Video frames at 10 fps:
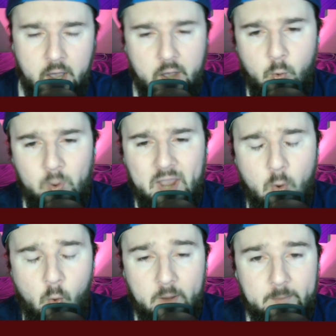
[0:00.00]
We got
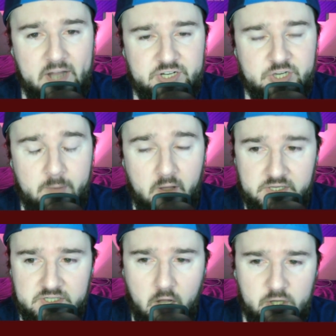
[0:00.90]
one matchup on this
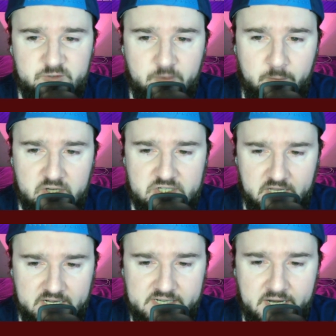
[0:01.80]
college football slate
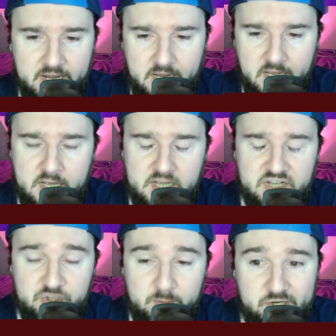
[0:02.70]
today.
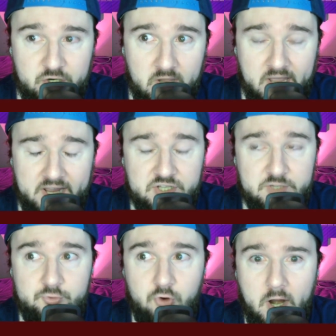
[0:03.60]
Be sure to like and
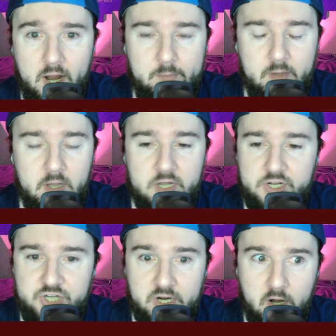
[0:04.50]
subscribe.
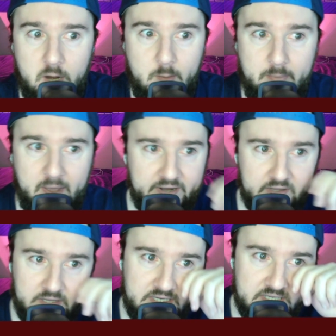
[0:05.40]
Check out all my betting
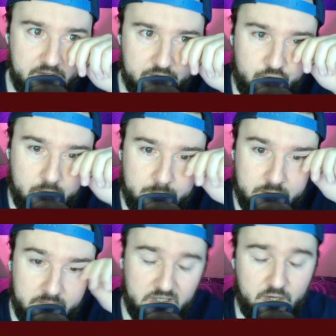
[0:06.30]
links in the description
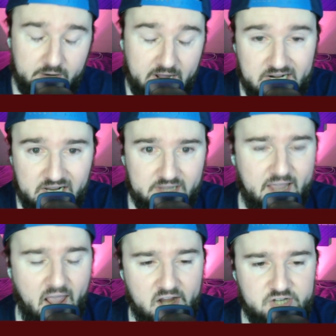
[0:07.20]
below to get in on the
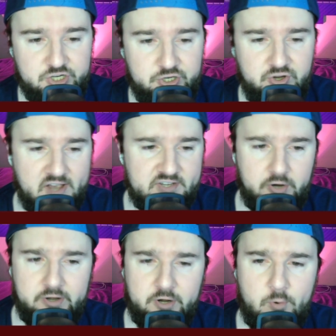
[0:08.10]
action. You guys already
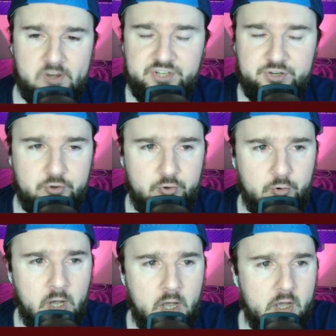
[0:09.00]
know what to do.
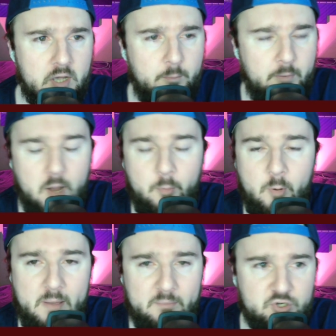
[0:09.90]
Become a
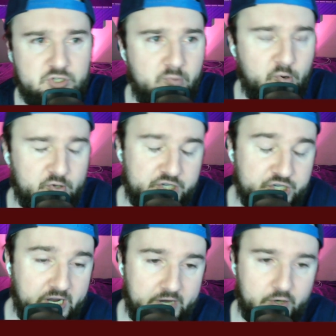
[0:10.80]
member, support the
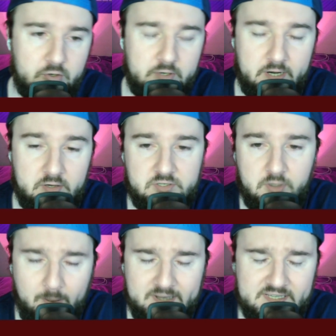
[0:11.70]
channel, and also go ahead
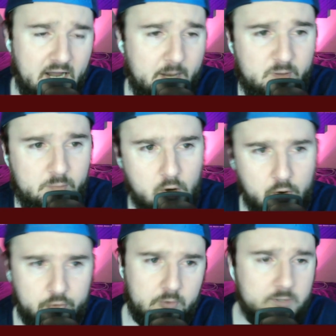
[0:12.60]
and sign up with
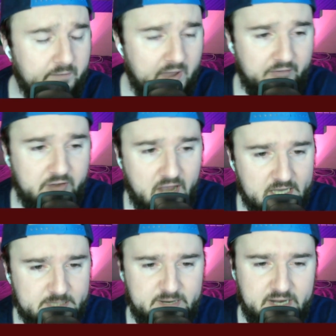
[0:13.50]
BroThroat. Love to have you guys
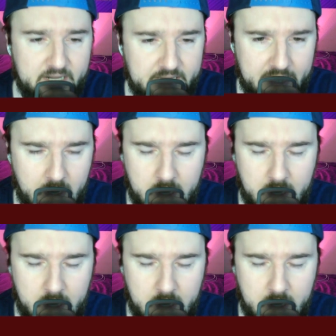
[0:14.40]
be in there.